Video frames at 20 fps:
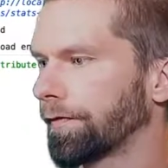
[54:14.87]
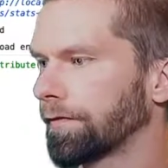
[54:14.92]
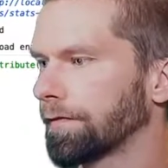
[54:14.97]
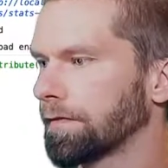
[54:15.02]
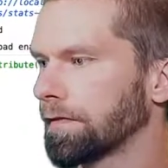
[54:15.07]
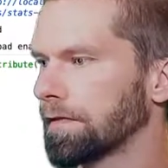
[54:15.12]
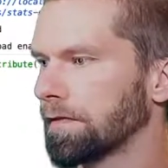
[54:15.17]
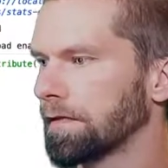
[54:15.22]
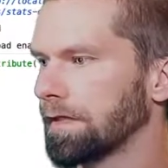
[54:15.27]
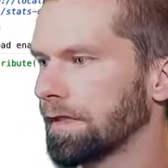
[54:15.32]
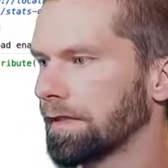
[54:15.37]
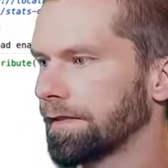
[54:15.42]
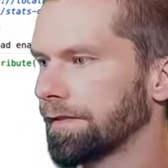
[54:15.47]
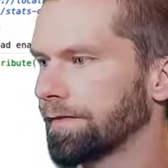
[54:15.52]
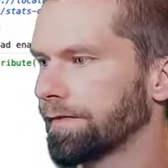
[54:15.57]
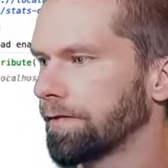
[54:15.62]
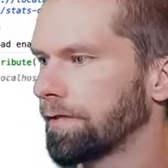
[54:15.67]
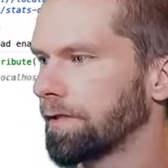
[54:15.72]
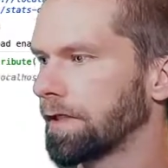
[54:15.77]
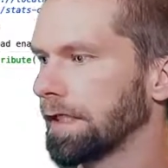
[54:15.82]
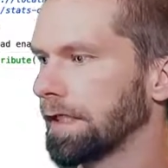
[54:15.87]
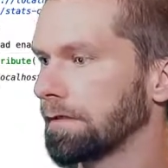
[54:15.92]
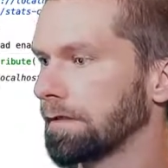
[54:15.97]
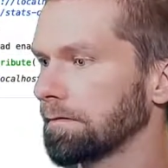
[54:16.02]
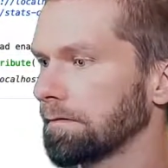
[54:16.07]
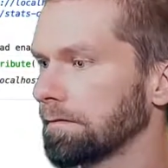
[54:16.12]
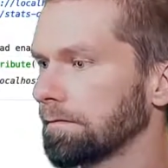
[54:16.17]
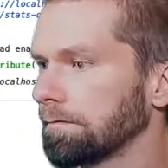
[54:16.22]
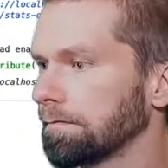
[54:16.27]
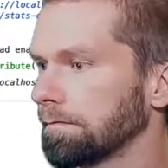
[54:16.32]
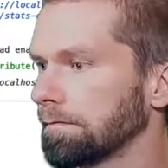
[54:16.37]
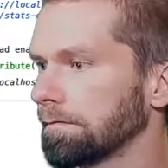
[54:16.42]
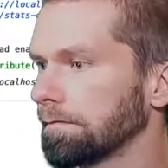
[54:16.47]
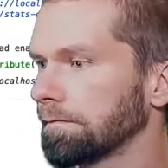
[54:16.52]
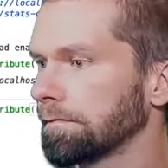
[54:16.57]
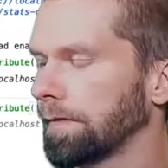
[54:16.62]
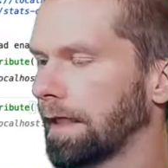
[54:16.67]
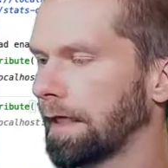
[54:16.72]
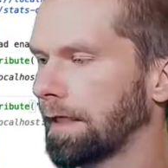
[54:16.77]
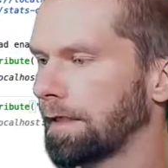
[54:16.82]
stats URL.
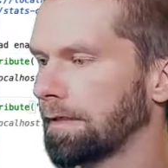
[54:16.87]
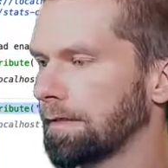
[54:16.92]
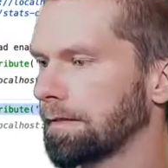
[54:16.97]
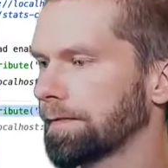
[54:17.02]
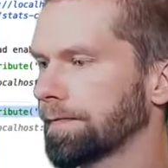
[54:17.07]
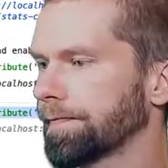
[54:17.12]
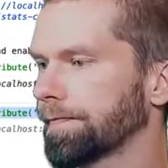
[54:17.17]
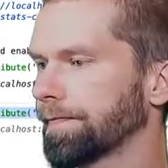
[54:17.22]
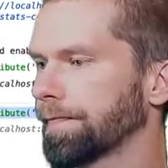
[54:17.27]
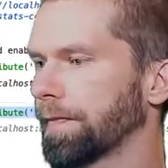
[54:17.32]
Nice.